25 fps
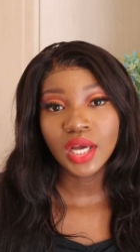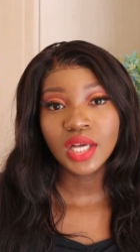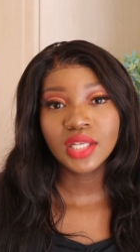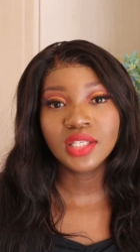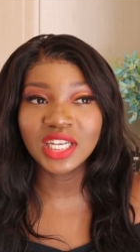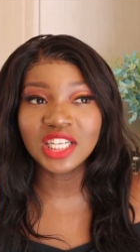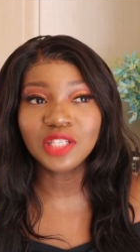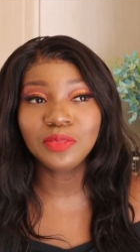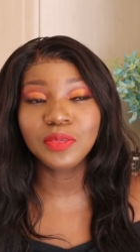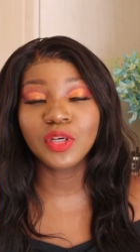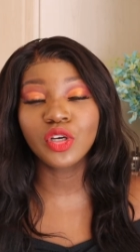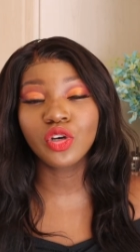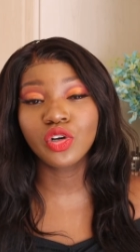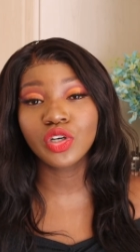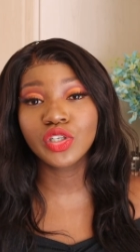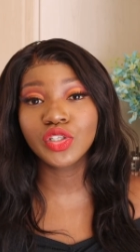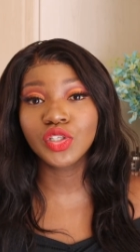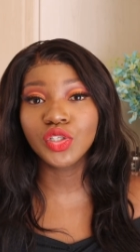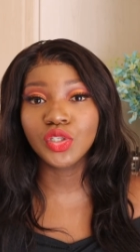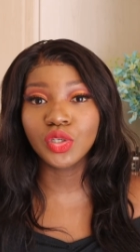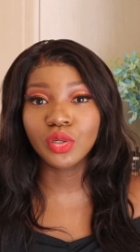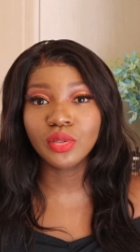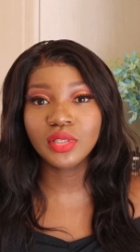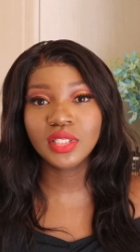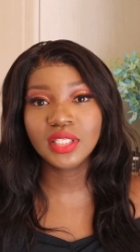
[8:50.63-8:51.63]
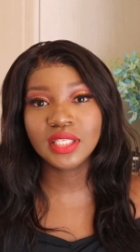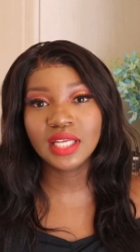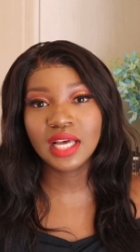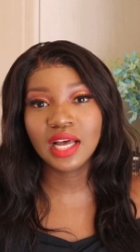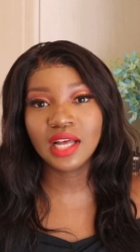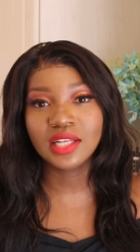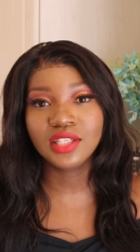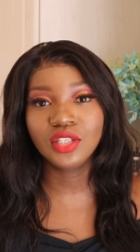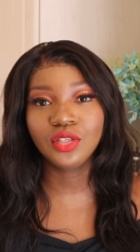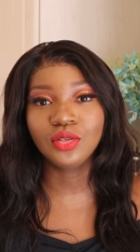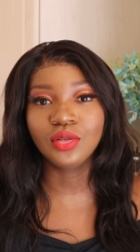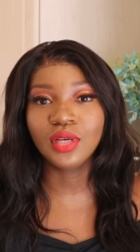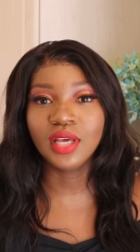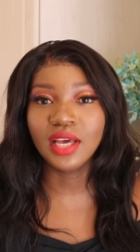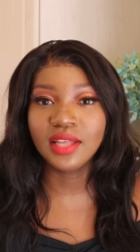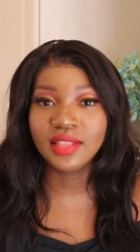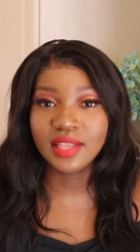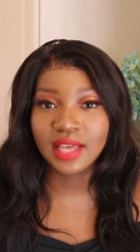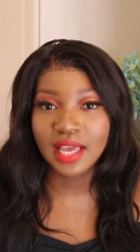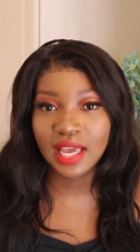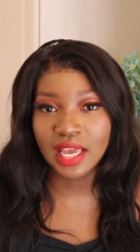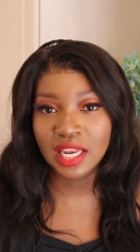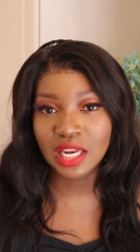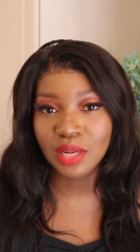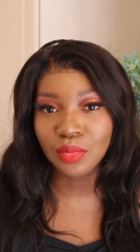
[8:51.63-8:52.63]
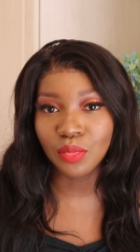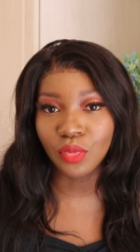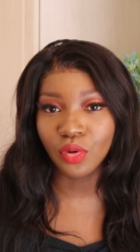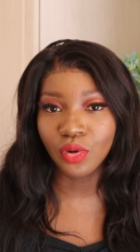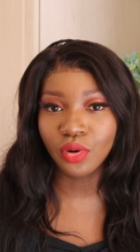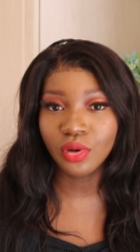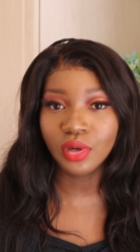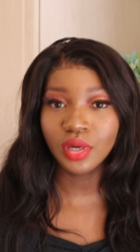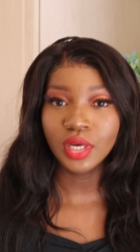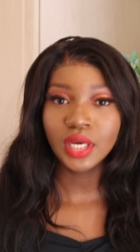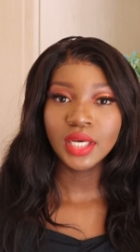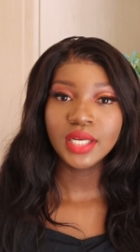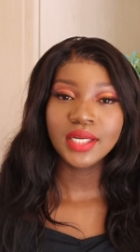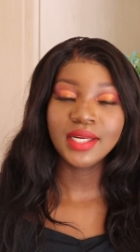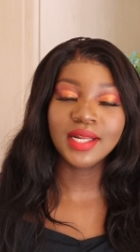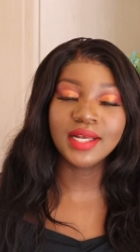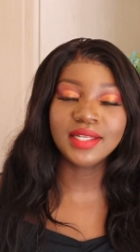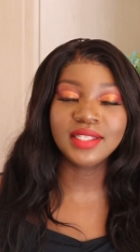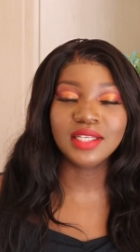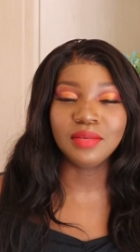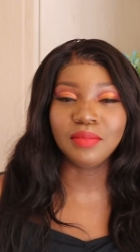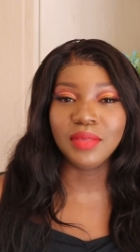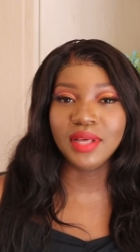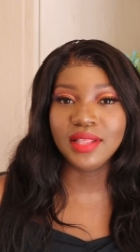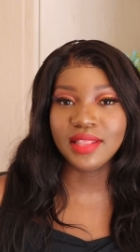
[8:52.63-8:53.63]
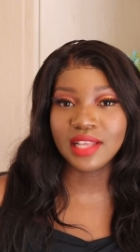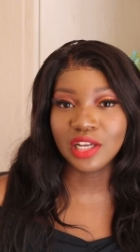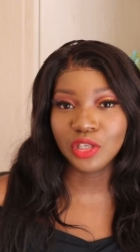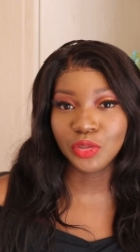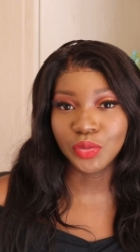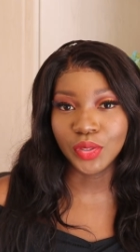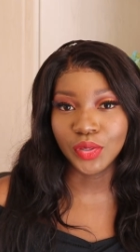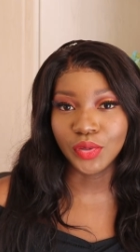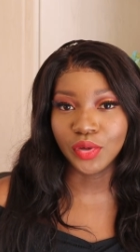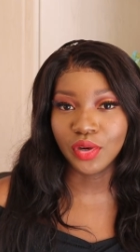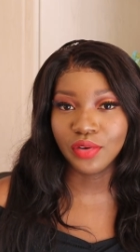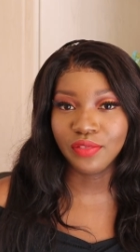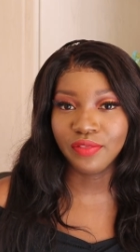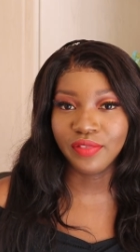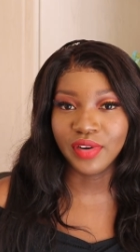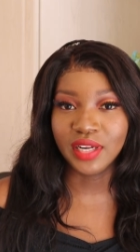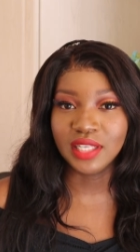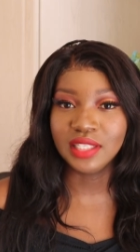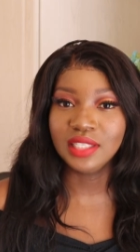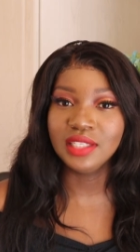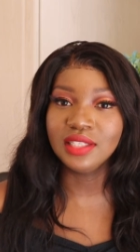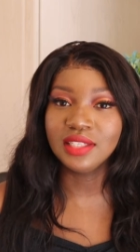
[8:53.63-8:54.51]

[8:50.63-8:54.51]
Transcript: Just because you don't see us together anymore doesn't mean that you're not friends.